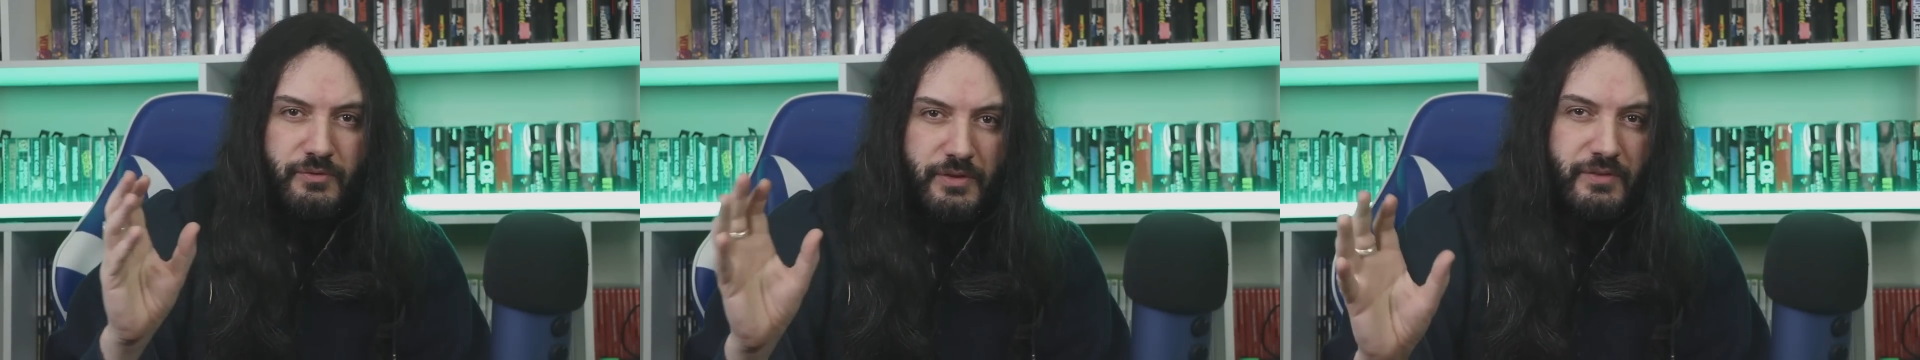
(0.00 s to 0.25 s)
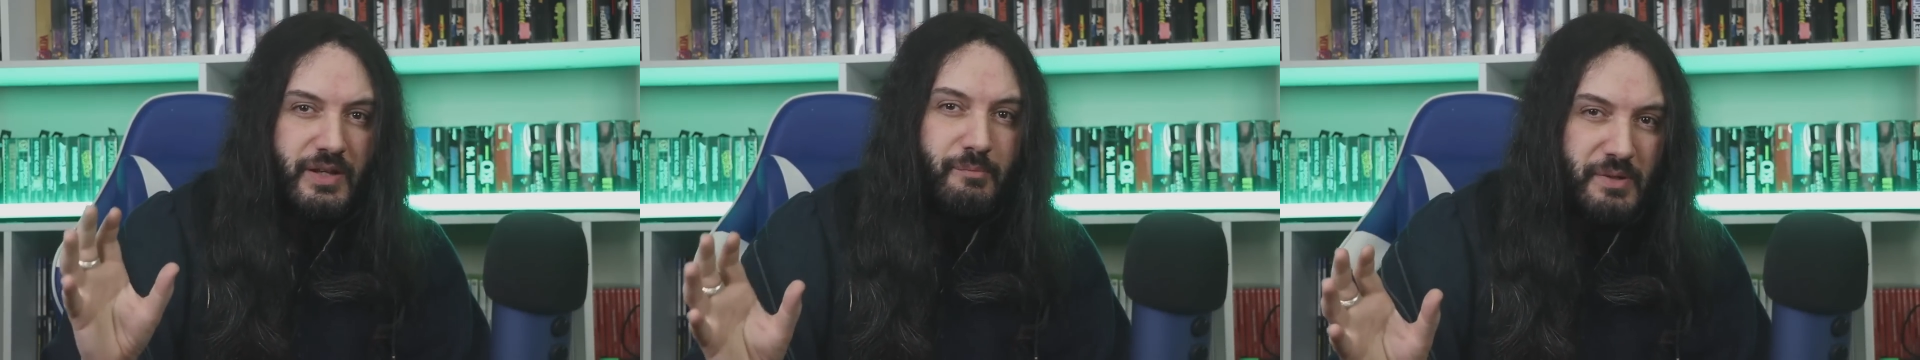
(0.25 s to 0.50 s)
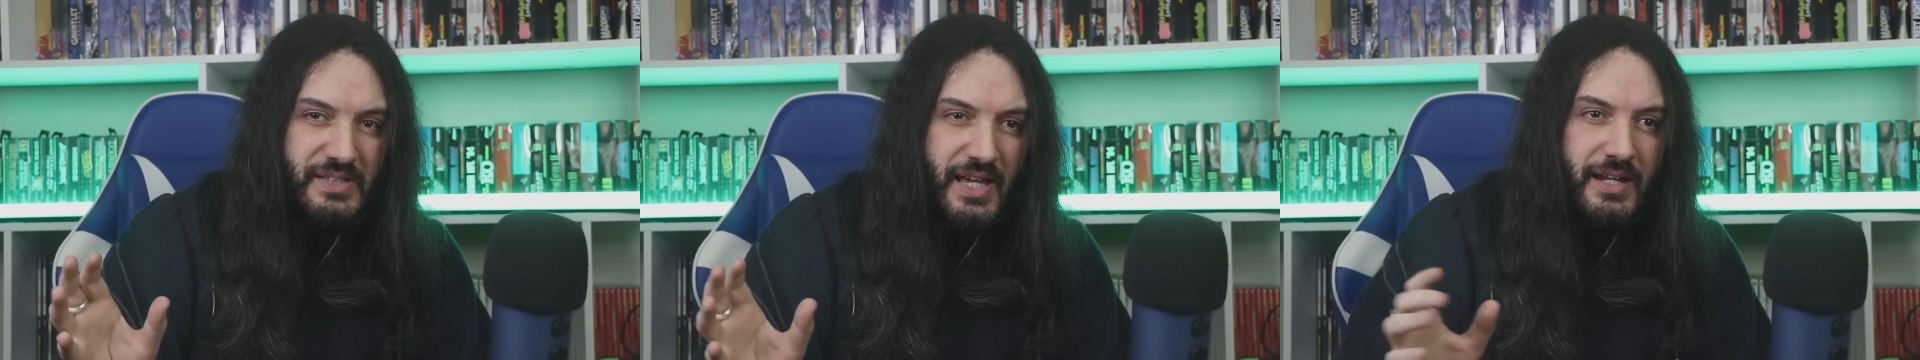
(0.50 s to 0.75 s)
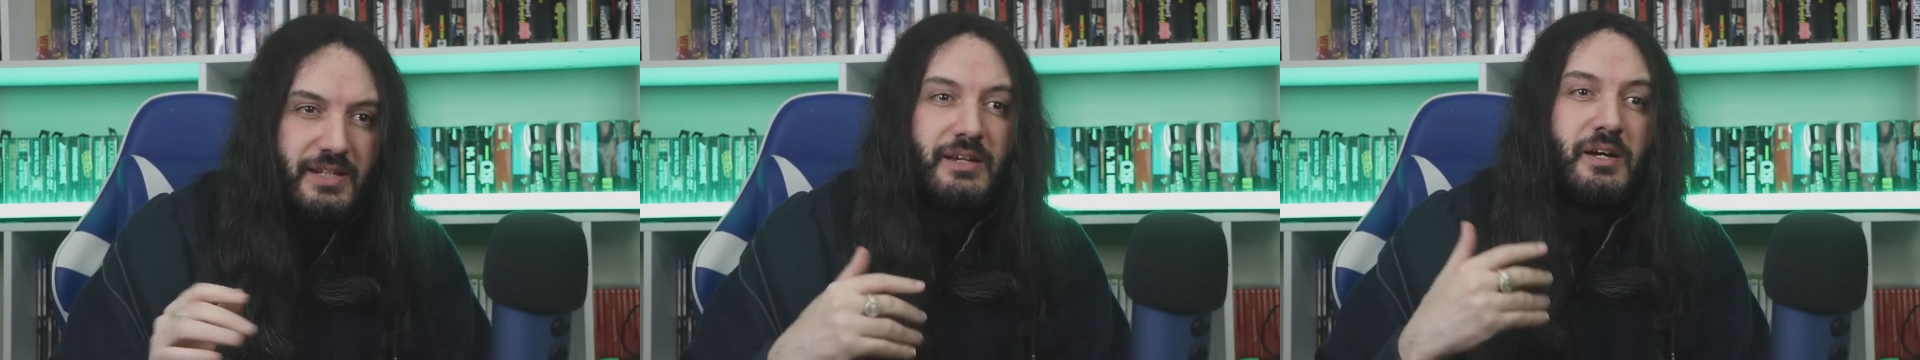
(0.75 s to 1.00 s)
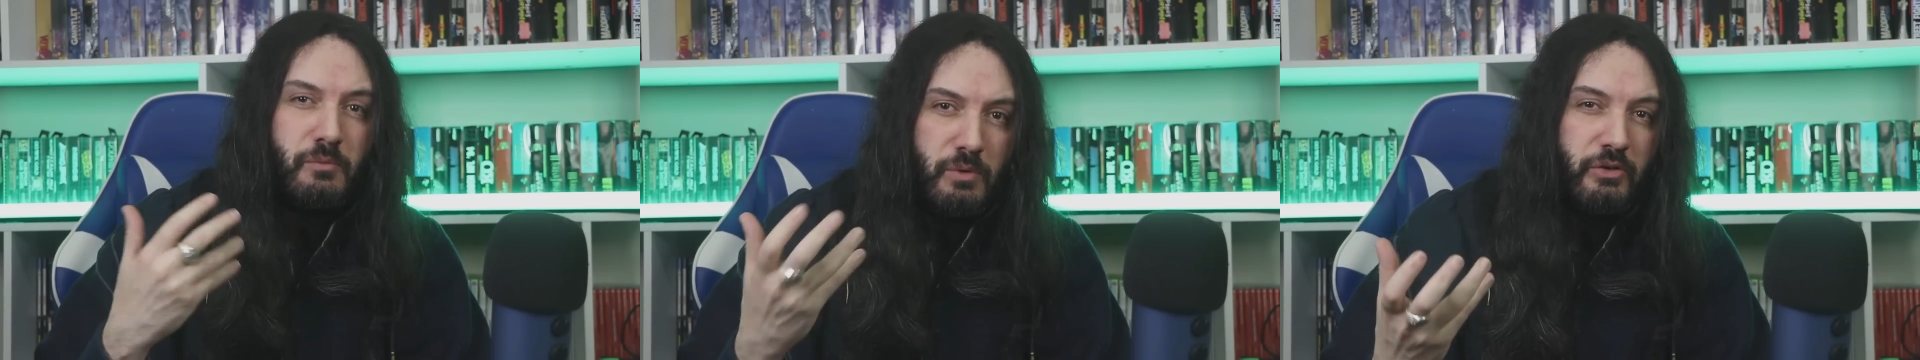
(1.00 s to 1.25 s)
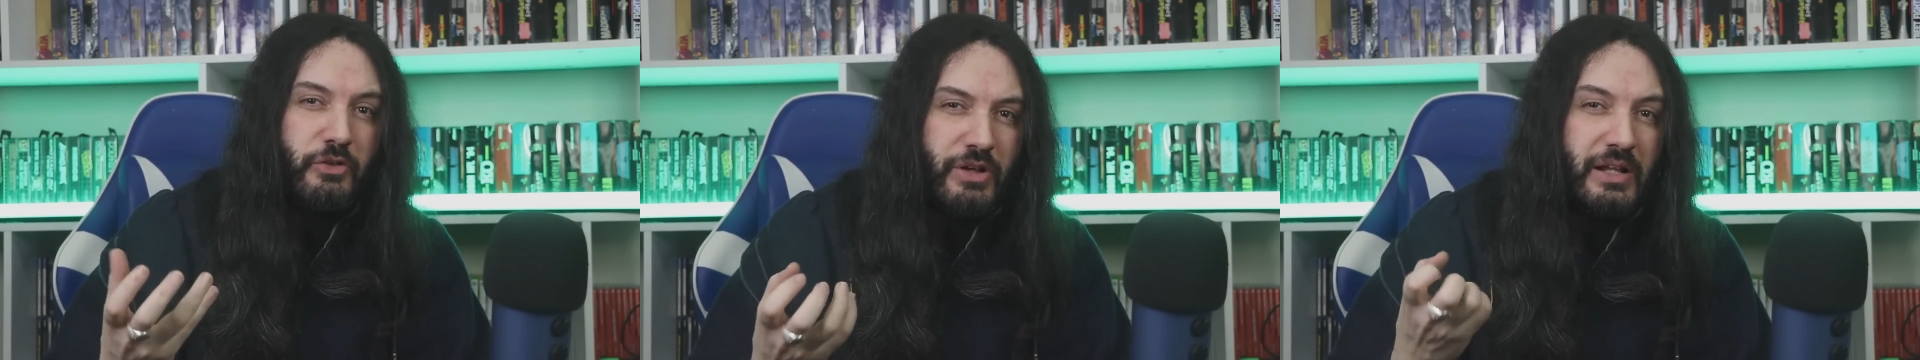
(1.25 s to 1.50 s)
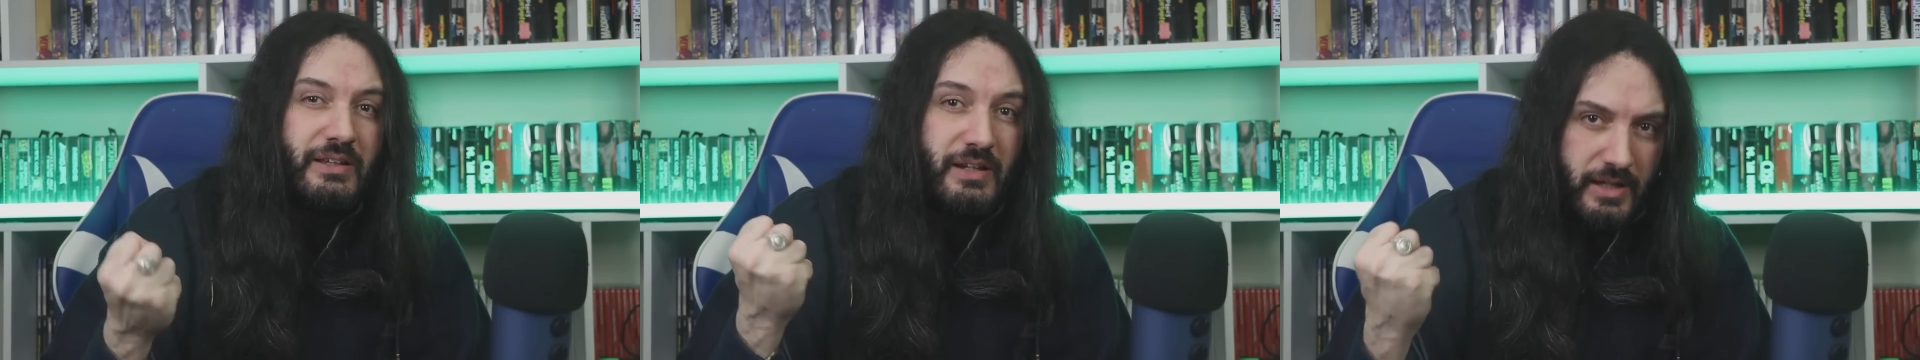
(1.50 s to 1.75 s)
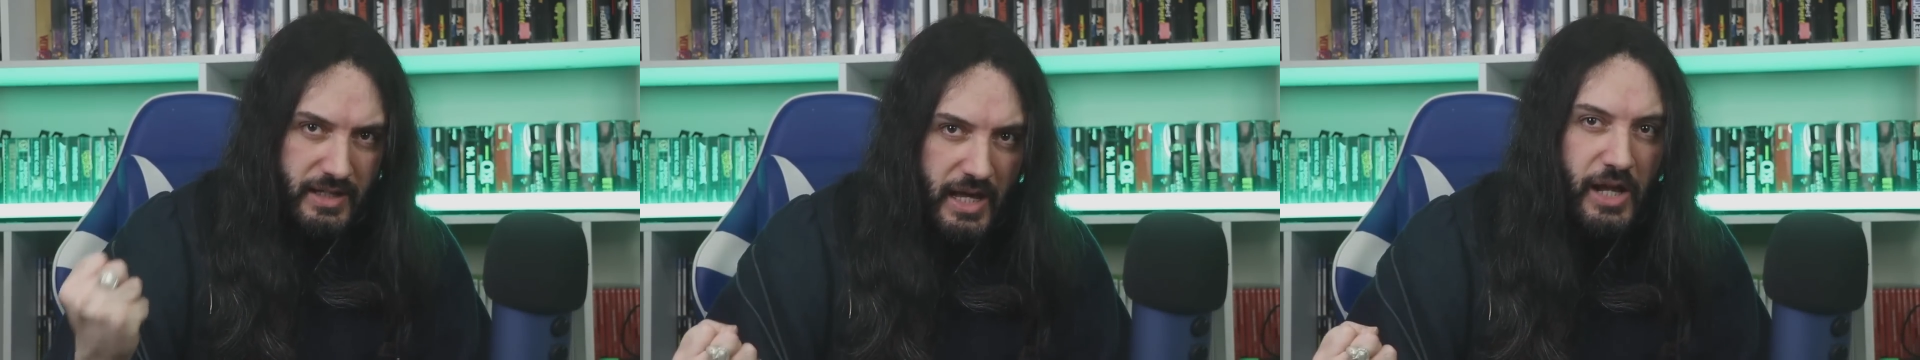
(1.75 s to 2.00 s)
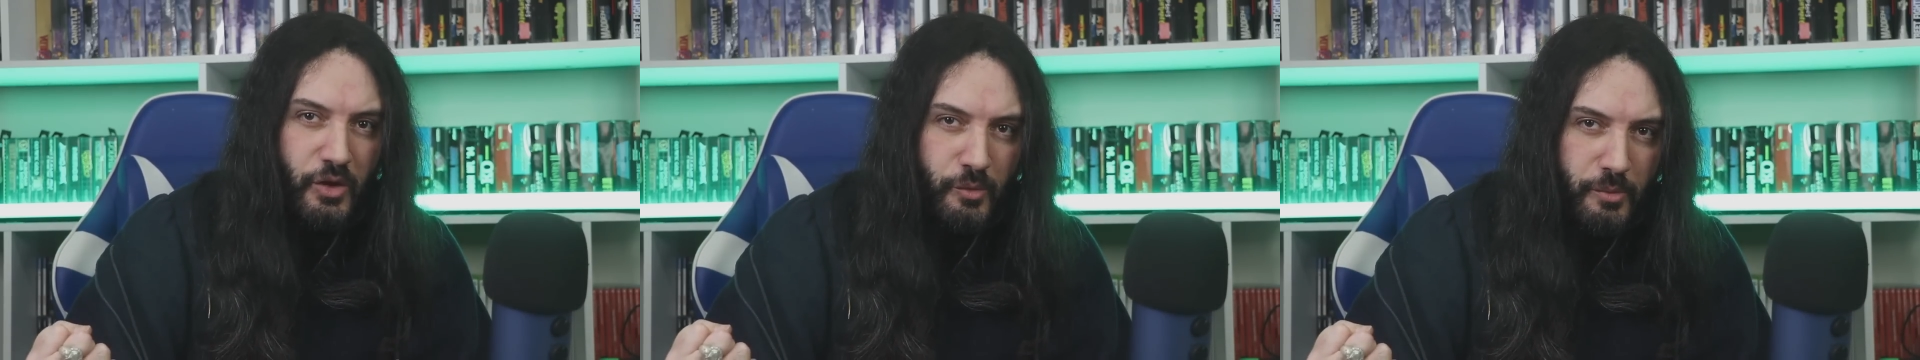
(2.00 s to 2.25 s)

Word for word: 15% will result in a yellow